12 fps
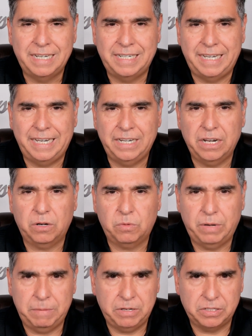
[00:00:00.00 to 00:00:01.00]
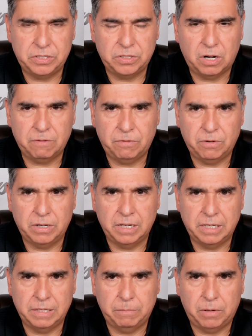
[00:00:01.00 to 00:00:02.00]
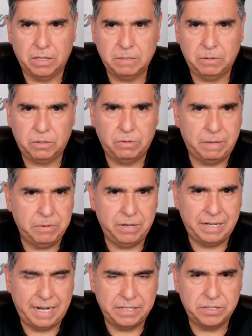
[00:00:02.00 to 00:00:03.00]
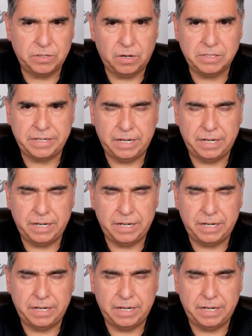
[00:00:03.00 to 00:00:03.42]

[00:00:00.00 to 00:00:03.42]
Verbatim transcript: Dean Kremer to start for Baltimore Kremer in eight starts,